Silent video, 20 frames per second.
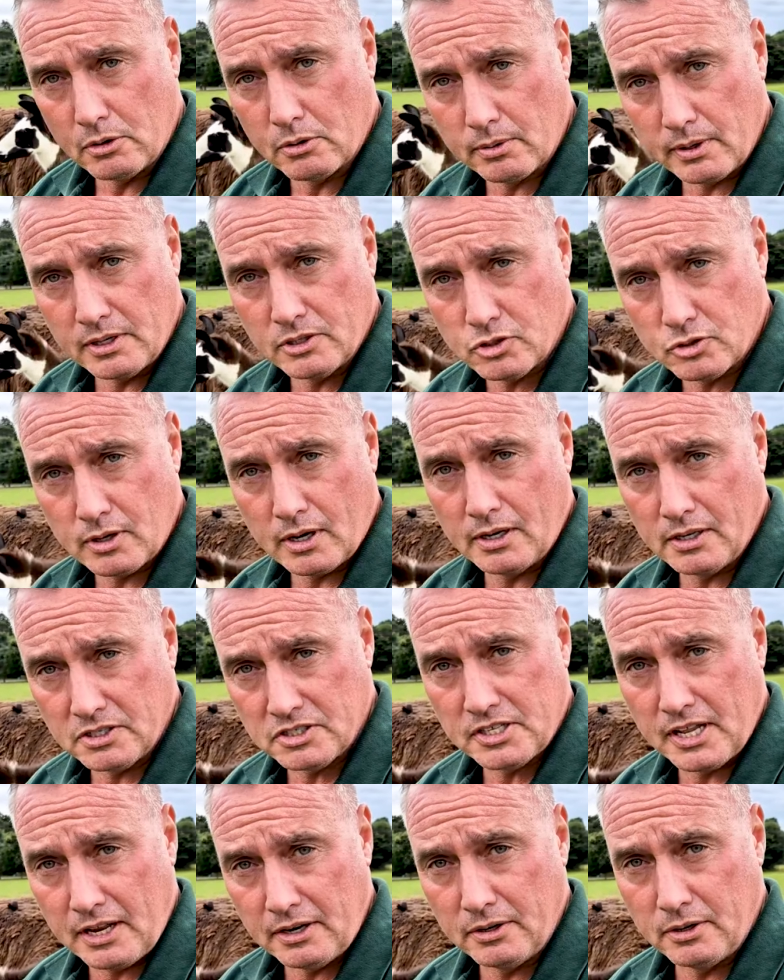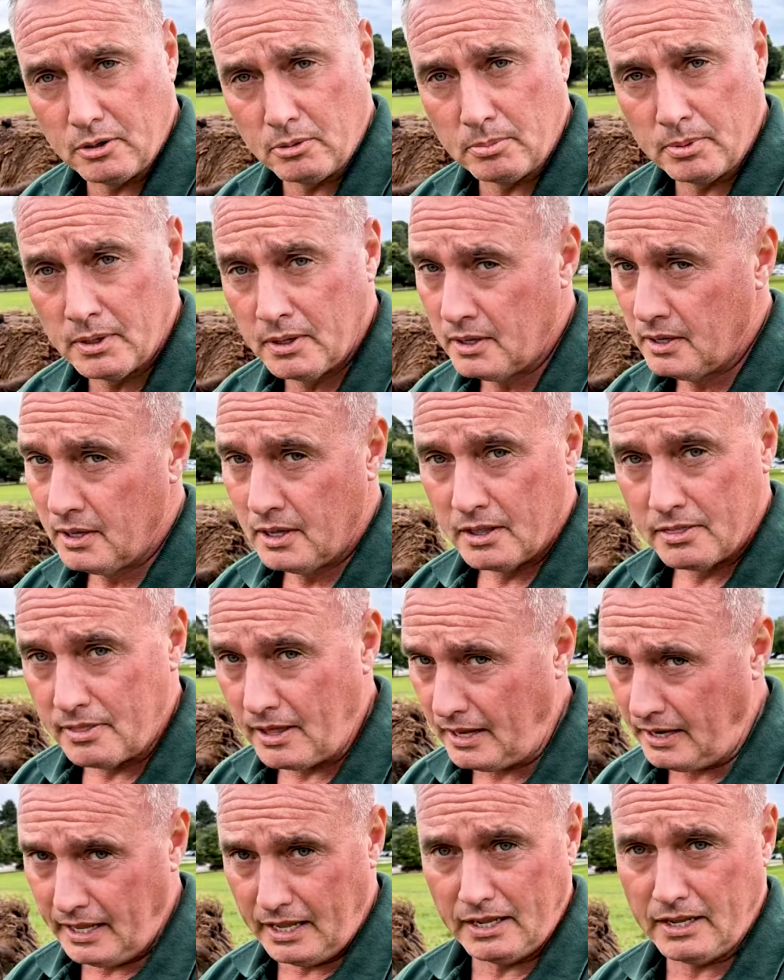carrier's trying to stand up.
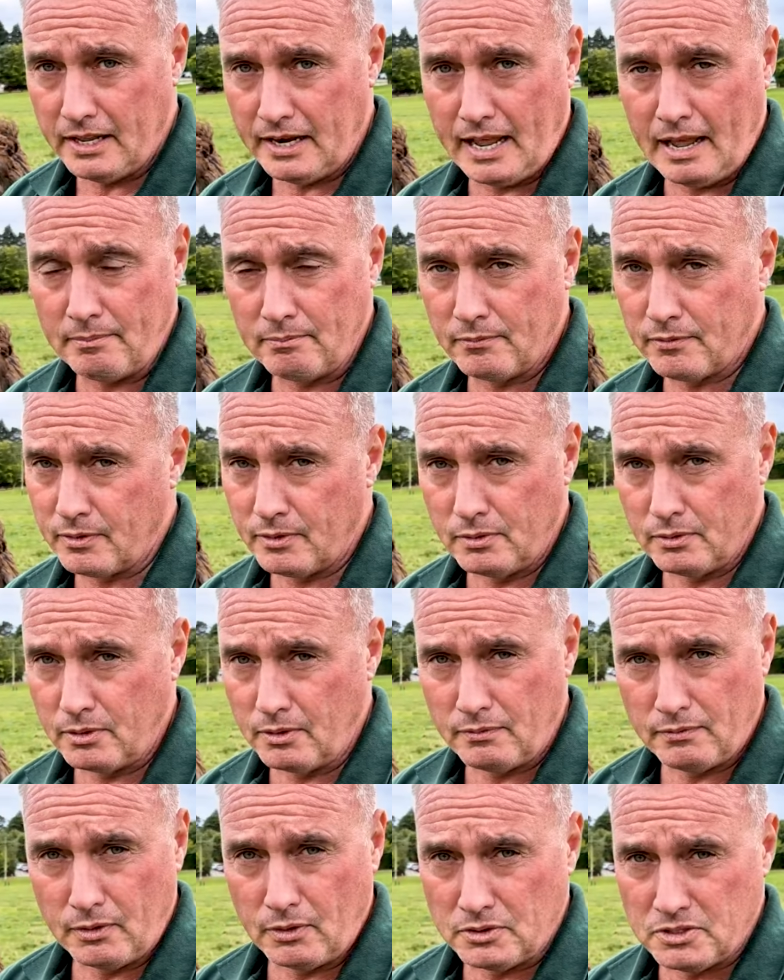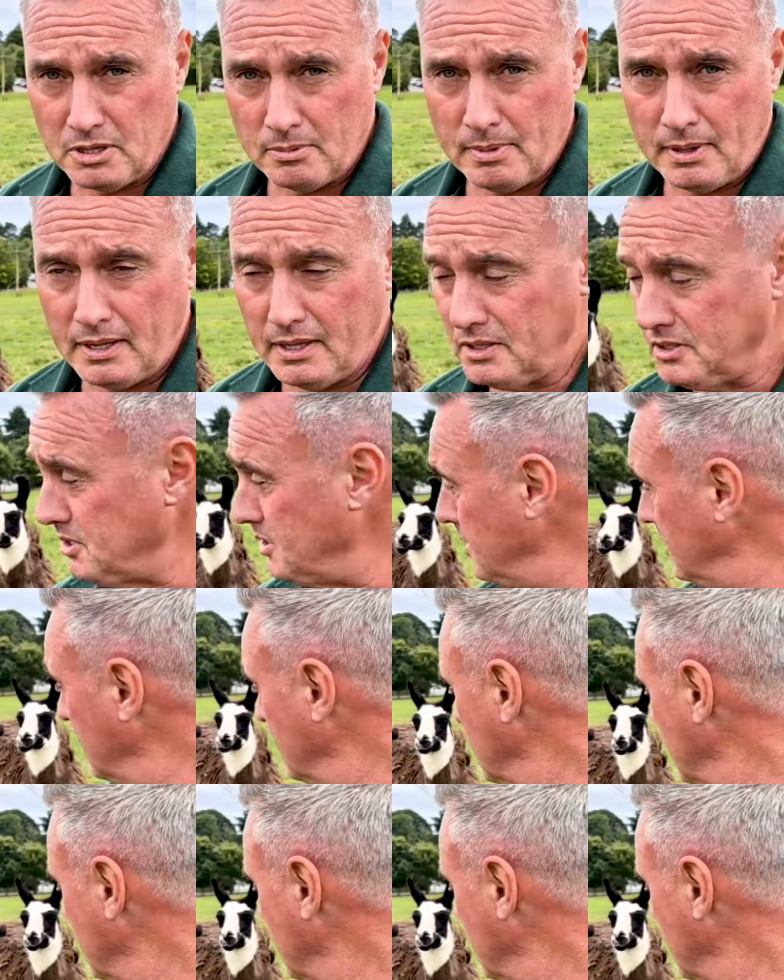That ain't gonna happen for another 40 minutes,